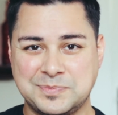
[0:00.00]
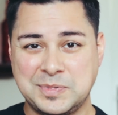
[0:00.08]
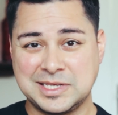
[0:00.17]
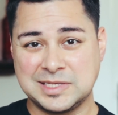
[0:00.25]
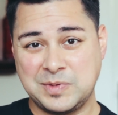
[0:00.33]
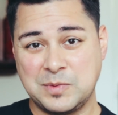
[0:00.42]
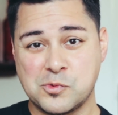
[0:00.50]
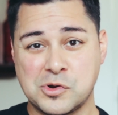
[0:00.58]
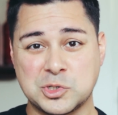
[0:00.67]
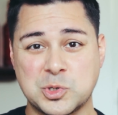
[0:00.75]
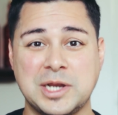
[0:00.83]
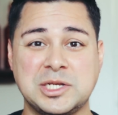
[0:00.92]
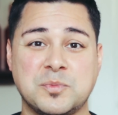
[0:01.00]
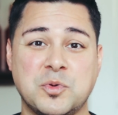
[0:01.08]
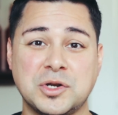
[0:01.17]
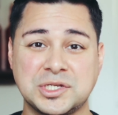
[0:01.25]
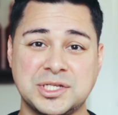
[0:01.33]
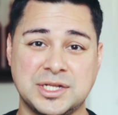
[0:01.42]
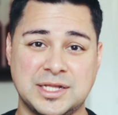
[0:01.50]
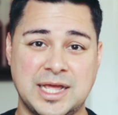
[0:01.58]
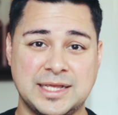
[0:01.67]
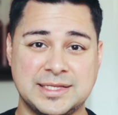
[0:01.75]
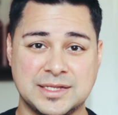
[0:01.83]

is because people are trying to personalize